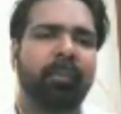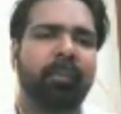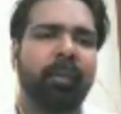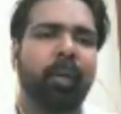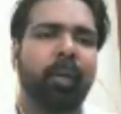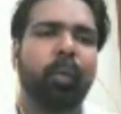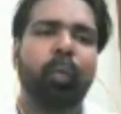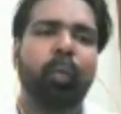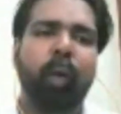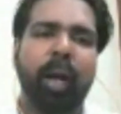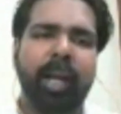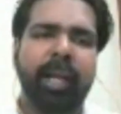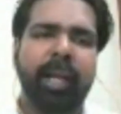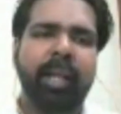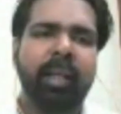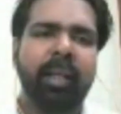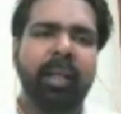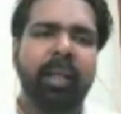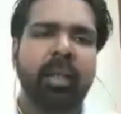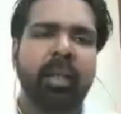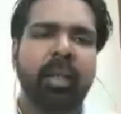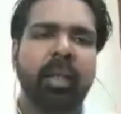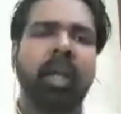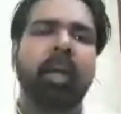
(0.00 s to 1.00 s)
Why?
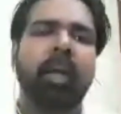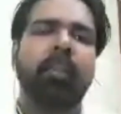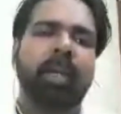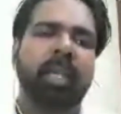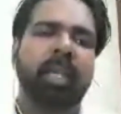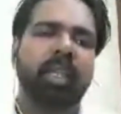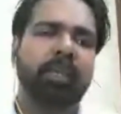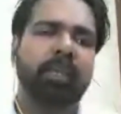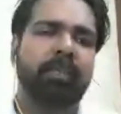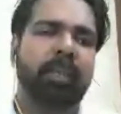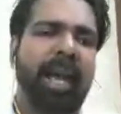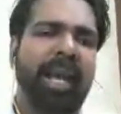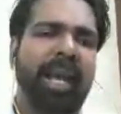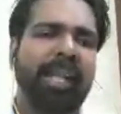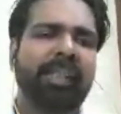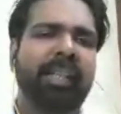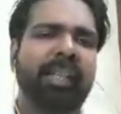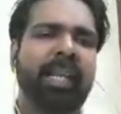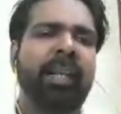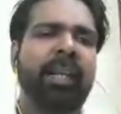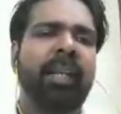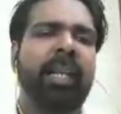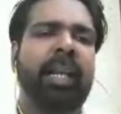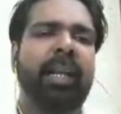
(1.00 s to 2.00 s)
Because back
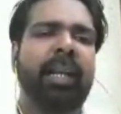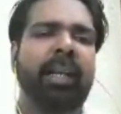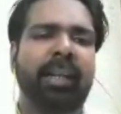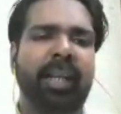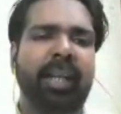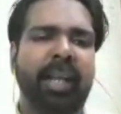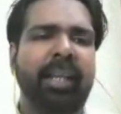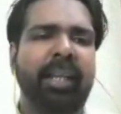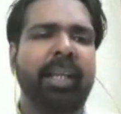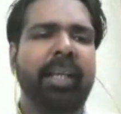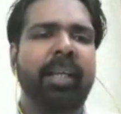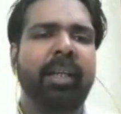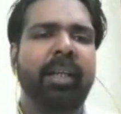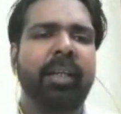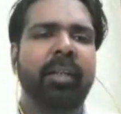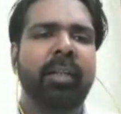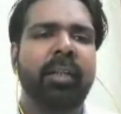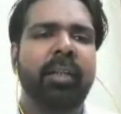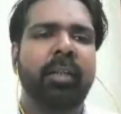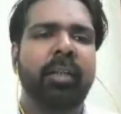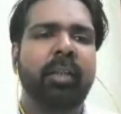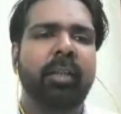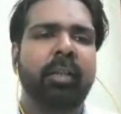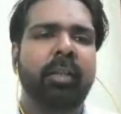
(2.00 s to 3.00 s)
then in Delhi,
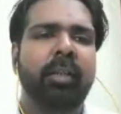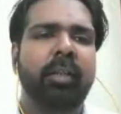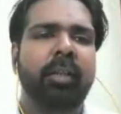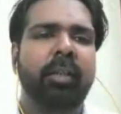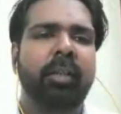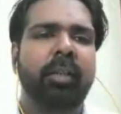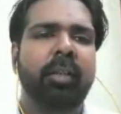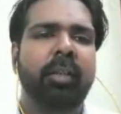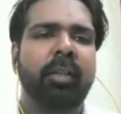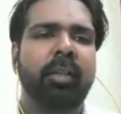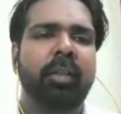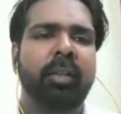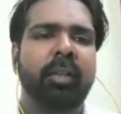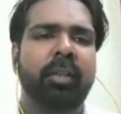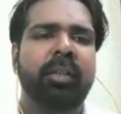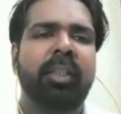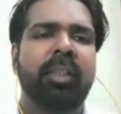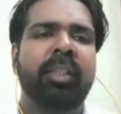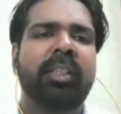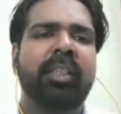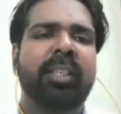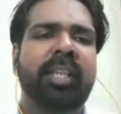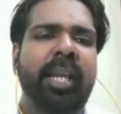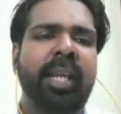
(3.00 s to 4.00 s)
the
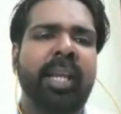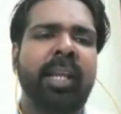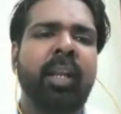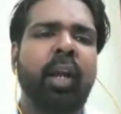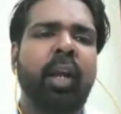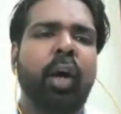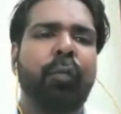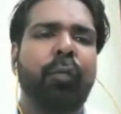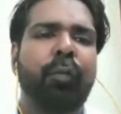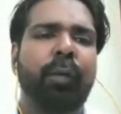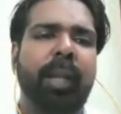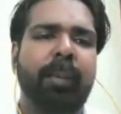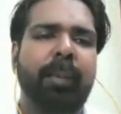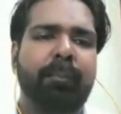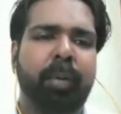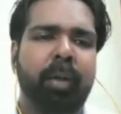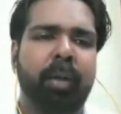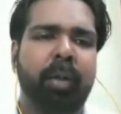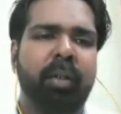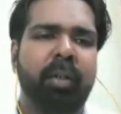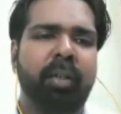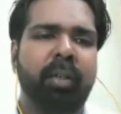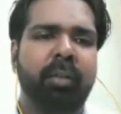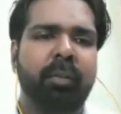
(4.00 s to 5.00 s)
skin of
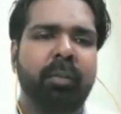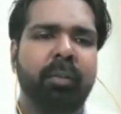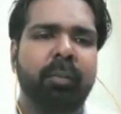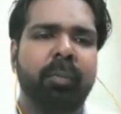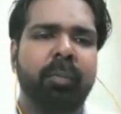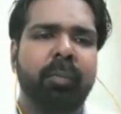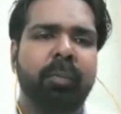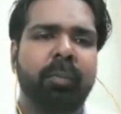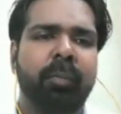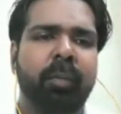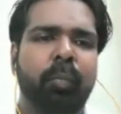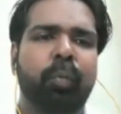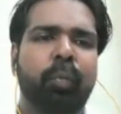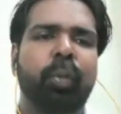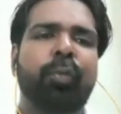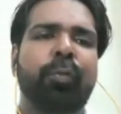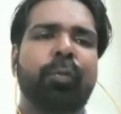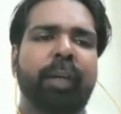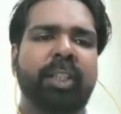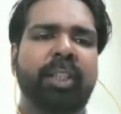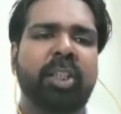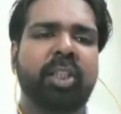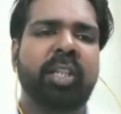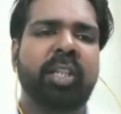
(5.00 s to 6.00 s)
leopard would fetch